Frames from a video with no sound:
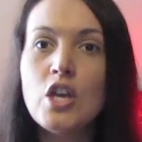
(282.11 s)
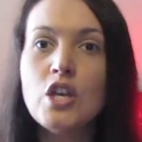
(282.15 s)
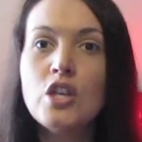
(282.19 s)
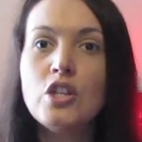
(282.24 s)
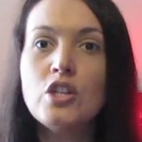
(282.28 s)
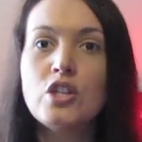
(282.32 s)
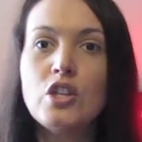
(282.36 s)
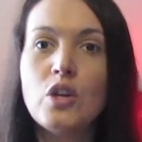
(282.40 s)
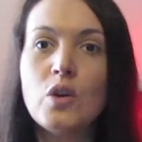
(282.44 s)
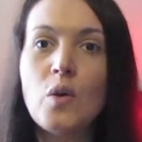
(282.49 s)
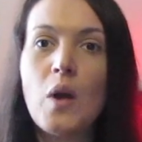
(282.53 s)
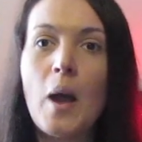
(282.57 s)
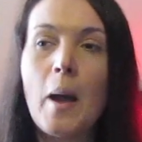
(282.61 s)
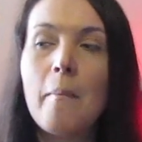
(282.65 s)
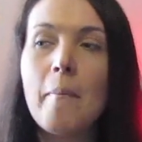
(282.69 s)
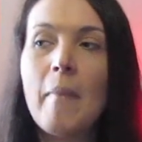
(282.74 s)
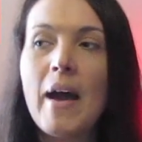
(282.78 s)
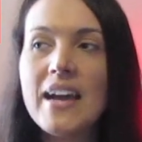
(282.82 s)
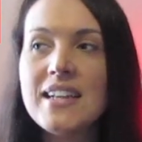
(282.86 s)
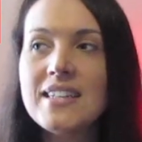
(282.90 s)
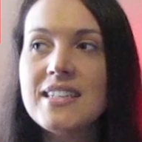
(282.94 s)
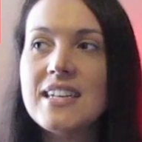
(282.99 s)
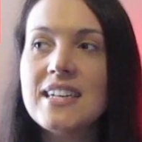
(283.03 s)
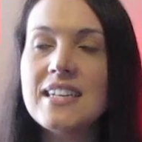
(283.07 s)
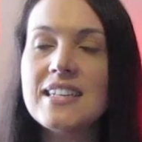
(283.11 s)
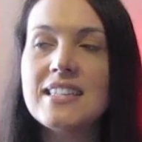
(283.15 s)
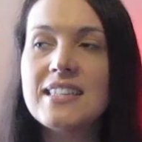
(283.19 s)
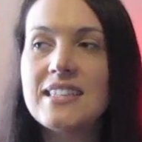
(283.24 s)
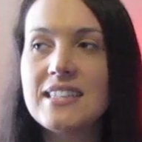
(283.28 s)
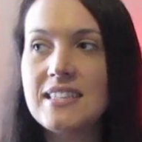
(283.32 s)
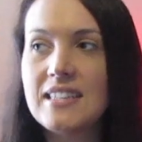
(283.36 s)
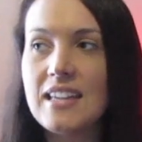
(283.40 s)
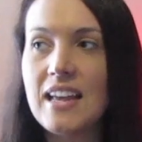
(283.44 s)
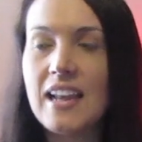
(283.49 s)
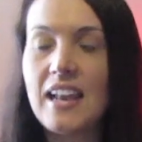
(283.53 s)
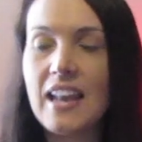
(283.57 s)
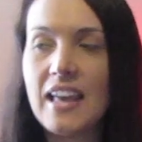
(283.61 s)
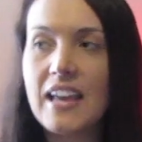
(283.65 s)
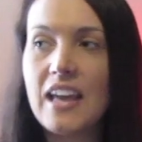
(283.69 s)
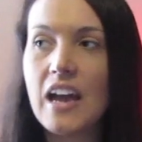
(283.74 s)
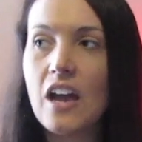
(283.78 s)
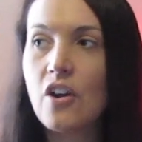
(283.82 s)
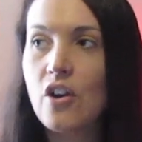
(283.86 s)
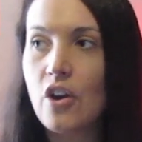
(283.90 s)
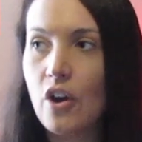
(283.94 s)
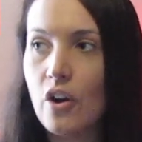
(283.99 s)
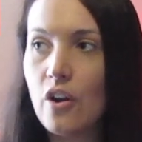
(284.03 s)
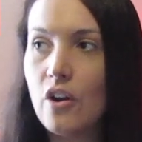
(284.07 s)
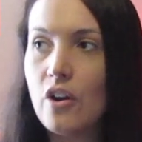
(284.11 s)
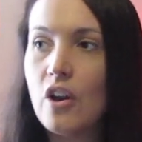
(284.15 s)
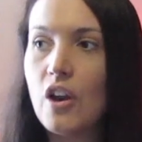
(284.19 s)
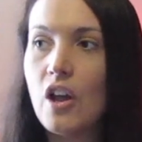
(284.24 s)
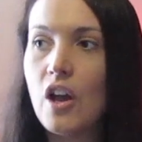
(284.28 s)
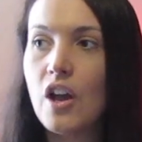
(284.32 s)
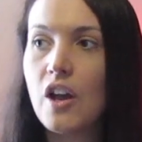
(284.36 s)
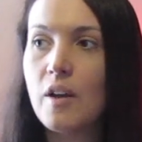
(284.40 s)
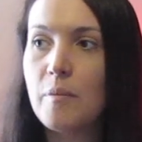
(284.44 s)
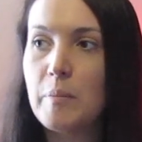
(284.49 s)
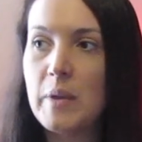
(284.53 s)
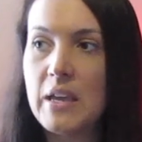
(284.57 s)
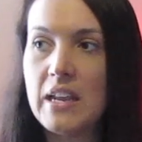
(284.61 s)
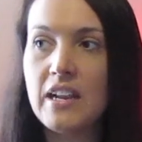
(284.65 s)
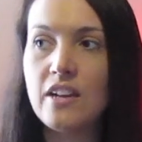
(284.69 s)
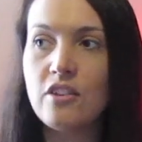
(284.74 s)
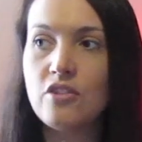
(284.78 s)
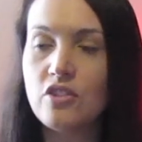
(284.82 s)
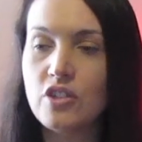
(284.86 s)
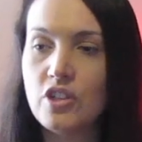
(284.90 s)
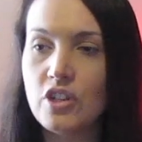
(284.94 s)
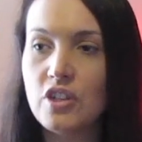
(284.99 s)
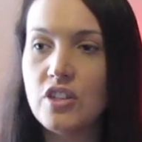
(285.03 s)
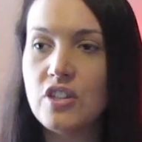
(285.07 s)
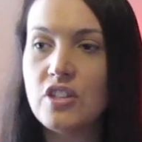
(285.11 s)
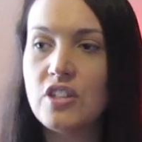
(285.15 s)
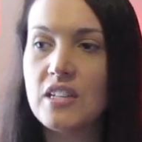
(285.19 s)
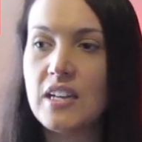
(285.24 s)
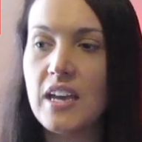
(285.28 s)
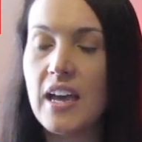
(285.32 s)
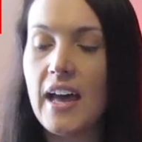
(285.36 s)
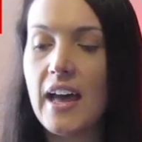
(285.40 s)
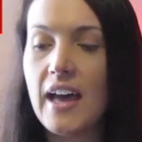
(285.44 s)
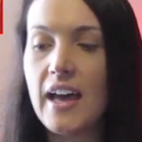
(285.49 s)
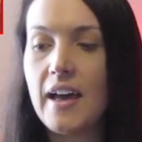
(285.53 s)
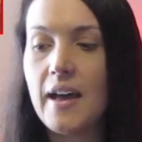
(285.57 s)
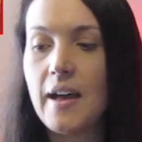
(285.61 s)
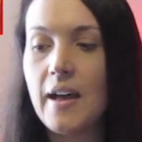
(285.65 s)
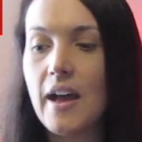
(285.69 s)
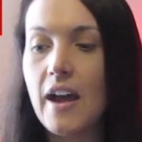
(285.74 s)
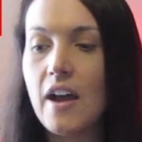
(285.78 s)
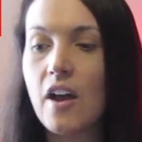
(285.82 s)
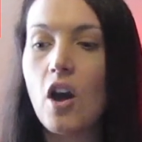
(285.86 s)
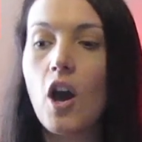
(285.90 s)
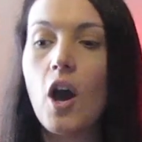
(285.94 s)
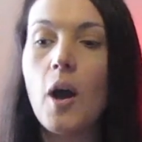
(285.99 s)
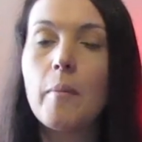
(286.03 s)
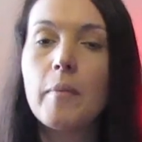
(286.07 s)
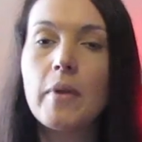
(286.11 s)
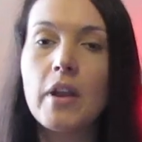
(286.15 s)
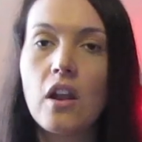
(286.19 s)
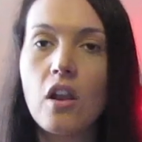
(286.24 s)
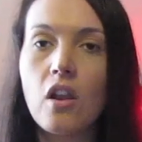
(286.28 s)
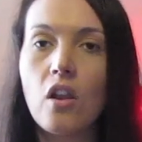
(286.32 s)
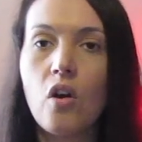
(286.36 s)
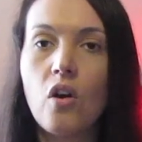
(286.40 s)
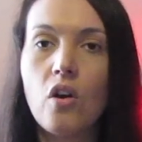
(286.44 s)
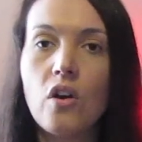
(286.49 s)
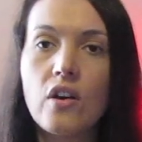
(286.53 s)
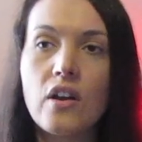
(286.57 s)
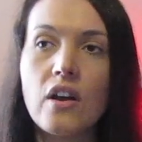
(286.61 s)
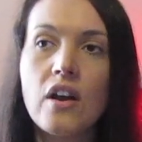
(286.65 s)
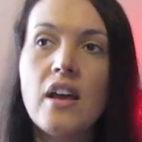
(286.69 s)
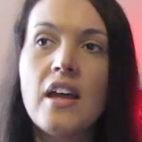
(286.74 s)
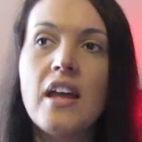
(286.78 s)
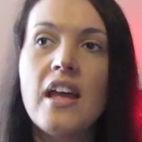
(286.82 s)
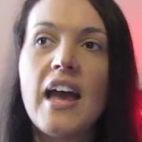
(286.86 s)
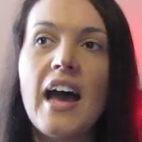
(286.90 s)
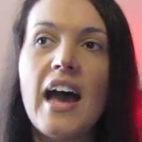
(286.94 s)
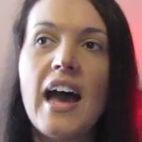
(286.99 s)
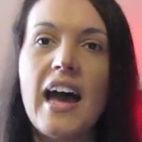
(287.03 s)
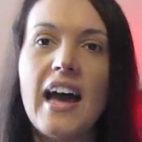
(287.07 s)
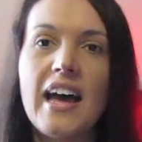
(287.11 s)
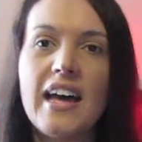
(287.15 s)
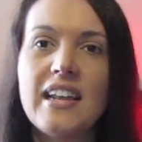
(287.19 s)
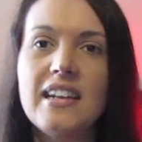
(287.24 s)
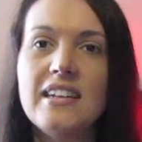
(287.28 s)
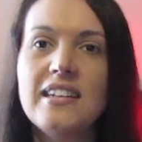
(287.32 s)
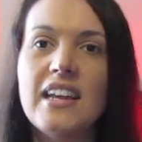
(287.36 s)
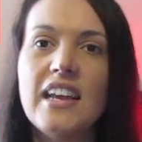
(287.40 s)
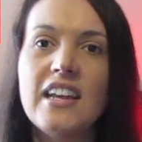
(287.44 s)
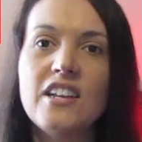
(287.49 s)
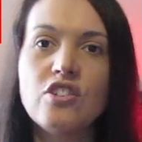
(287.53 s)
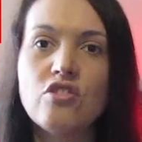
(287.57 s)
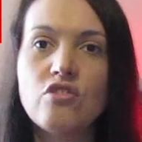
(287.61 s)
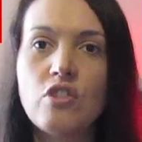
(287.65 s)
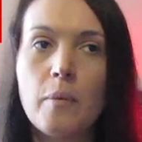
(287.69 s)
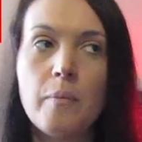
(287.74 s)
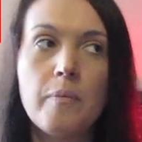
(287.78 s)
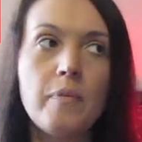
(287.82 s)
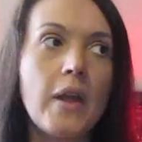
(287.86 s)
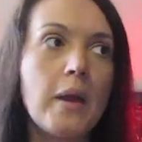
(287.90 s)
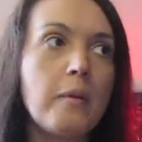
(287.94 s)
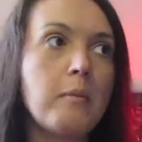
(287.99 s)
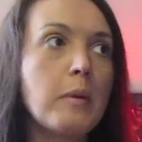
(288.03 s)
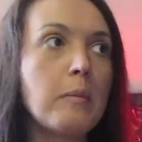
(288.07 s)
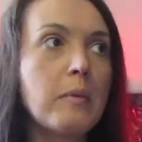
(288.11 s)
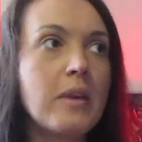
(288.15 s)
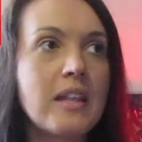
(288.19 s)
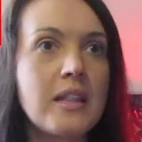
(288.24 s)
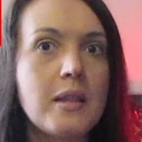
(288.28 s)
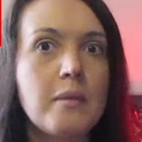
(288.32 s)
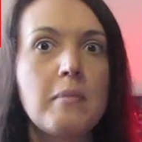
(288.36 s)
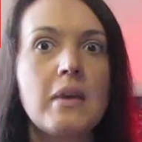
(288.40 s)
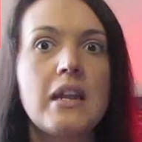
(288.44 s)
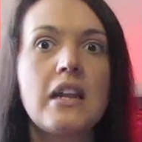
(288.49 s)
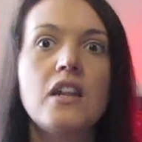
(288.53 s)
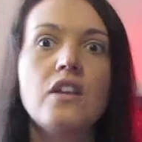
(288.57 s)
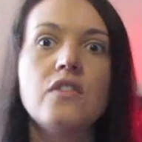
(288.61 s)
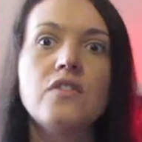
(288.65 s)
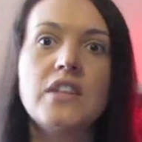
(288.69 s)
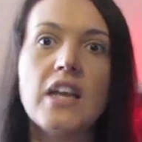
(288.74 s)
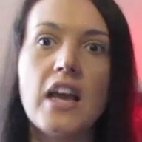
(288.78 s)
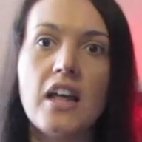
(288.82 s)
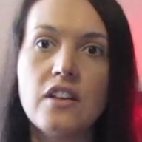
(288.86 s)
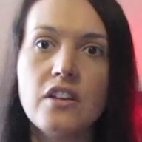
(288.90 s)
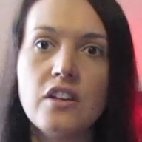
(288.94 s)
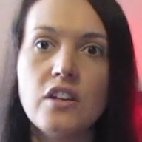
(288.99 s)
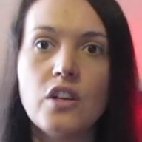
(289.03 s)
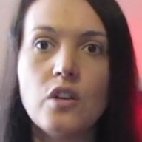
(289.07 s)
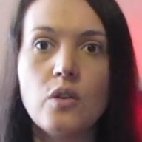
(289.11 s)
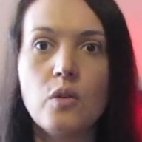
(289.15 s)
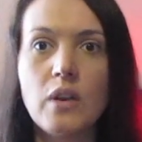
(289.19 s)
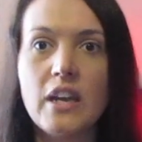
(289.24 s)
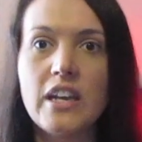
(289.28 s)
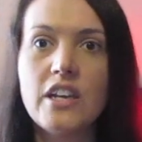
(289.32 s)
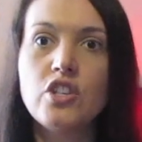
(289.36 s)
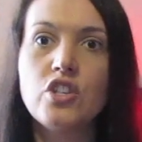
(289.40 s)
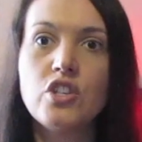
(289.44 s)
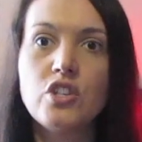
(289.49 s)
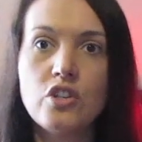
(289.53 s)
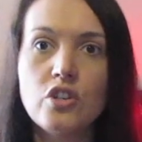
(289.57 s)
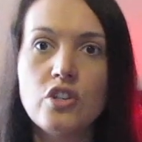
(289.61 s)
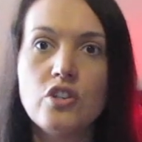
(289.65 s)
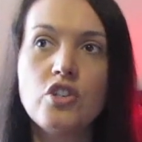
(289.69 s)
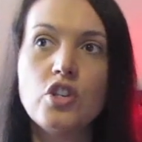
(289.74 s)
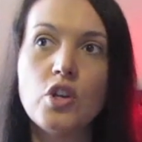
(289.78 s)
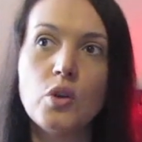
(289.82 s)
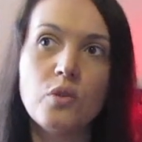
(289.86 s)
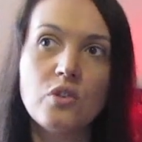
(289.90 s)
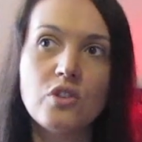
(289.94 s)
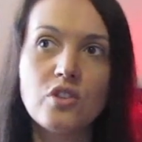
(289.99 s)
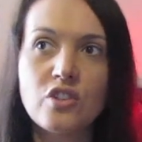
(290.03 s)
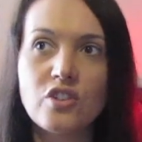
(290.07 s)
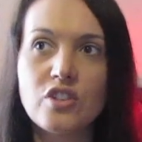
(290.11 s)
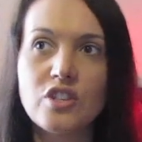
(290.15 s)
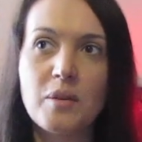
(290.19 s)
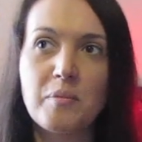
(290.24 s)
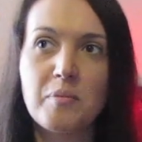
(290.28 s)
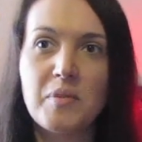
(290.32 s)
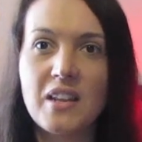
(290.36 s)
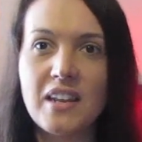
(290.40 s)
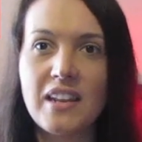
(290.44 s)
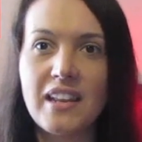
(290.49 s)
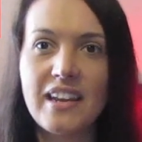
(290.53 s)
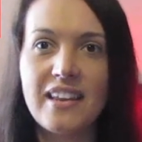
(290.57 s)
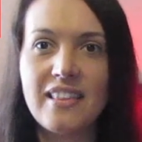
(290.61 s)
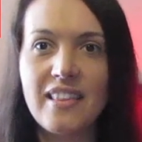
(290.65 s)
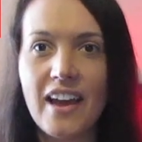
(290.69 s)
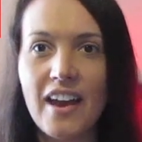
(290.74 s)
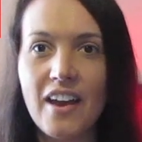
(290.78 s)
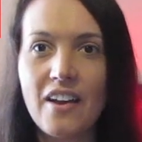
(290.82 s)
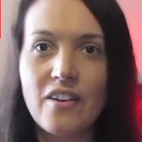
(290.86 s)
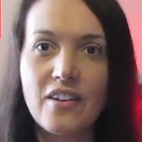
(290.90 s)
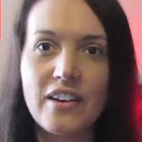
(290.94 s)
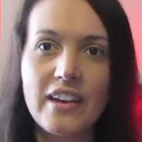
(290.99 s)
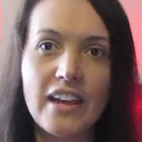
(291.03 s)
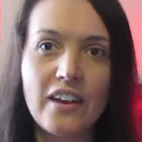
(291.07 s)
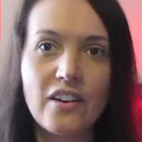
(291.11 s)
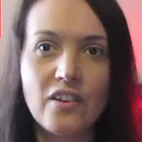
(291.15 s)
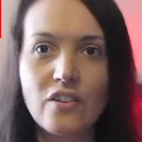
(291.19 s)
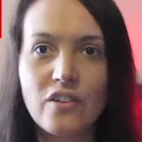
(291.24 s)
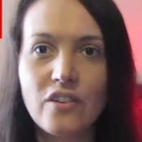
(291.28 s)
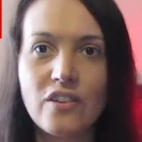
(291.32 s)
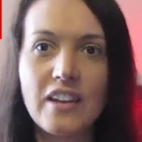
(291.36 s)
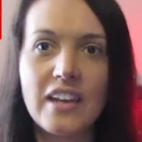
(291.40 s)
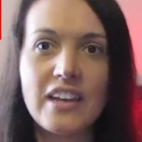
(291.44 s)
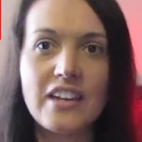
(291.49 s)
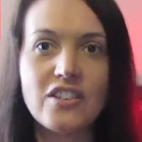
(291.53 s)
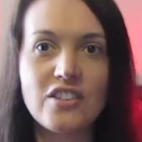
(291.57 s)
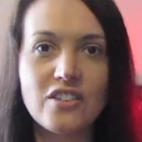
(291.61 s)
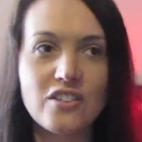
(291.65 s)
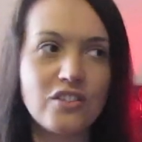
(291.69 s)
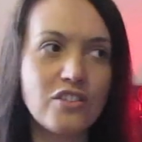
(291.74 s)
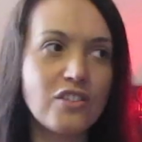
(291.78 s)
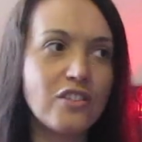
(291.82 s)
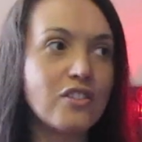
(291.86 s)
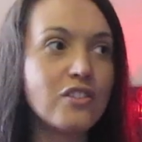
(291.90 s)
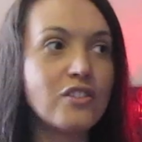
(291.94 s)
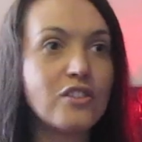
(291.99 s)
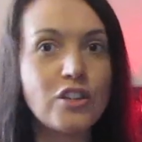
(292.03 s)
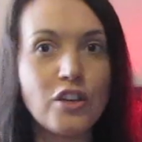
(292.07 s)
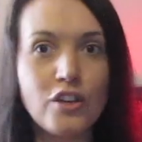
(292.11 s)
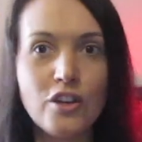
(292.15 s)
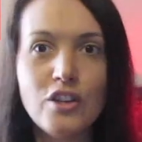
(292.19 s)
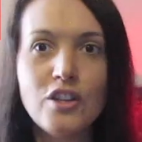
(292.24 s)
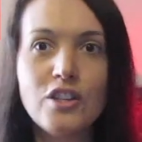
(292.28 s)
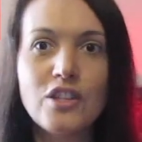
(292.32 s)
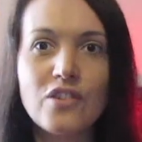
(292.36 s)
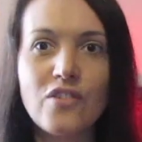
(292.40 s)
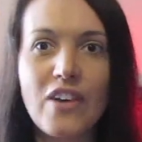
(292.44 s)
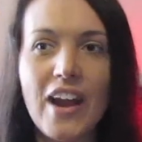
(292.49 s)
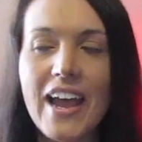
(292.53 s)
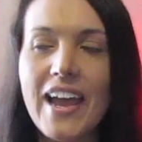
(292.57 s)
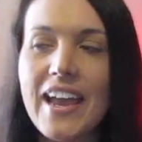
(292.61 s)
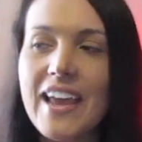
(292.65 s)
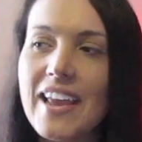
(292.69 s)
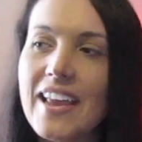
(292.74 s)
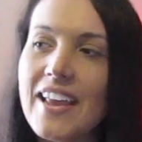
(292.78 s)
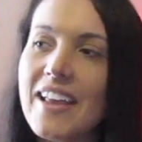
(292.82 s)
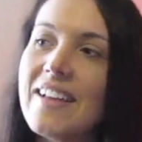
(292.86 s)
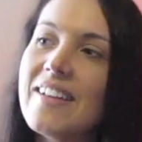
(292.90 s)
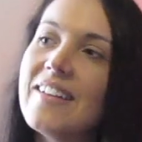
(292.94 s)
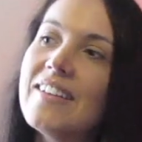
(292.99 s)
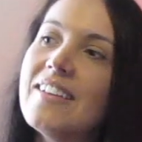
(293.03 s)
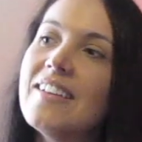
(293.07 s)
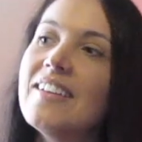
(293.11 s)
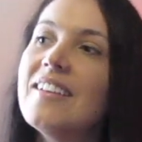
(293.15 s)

So imagine a, like a girl being introduced uh, and coming along and interrupting there maybe in the middle of telling you know like jokes or something like that or getting on like just dudes right